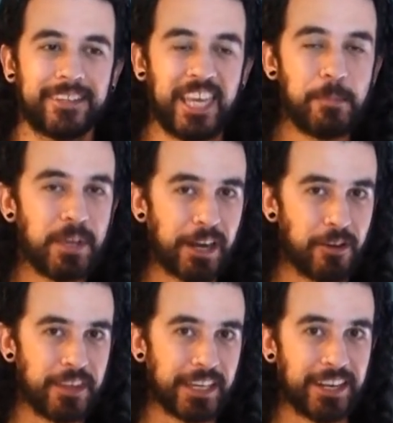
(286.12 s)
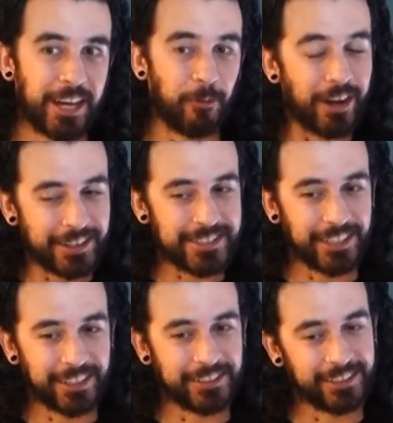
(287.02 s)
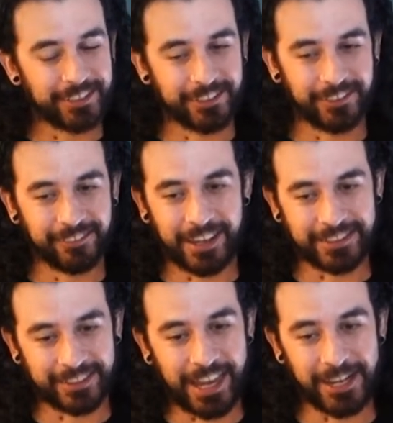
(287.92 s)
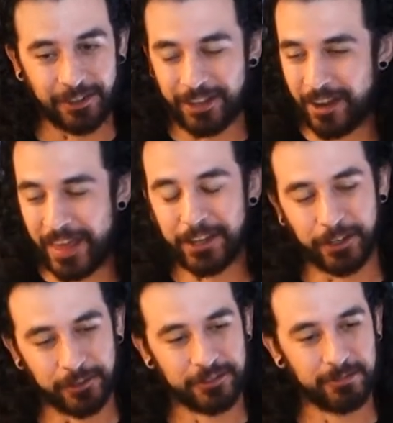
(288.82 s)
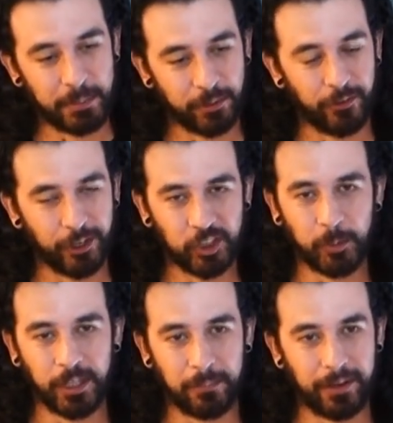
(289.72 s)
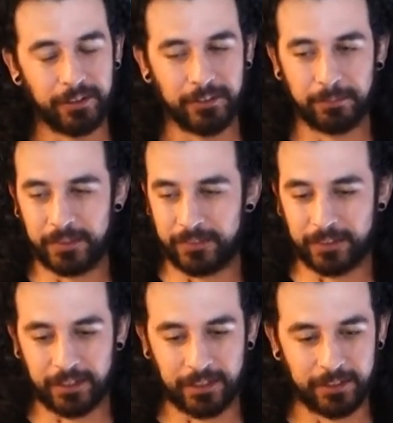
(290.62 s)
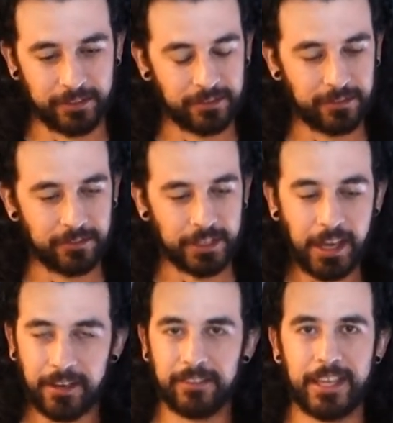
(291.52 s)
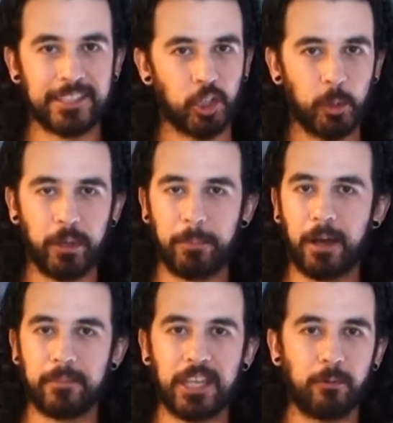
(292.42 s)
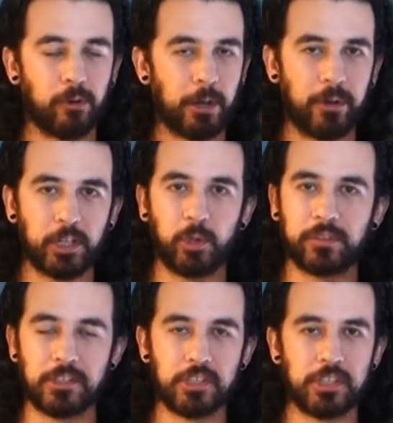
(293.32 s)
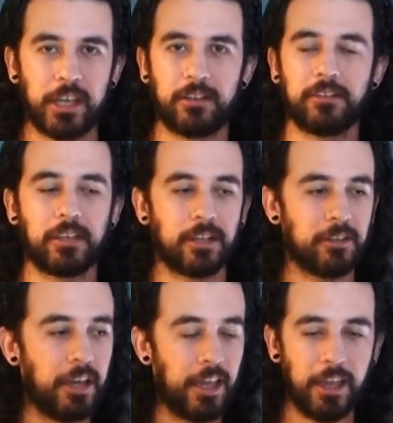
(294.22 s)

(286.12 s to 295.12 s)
keeping everything and not wanting to sell it, you know, I, I know how that goes. People already told me about it. But uh, yeah, that's a little bit about me, where I want to go with this channel, you know.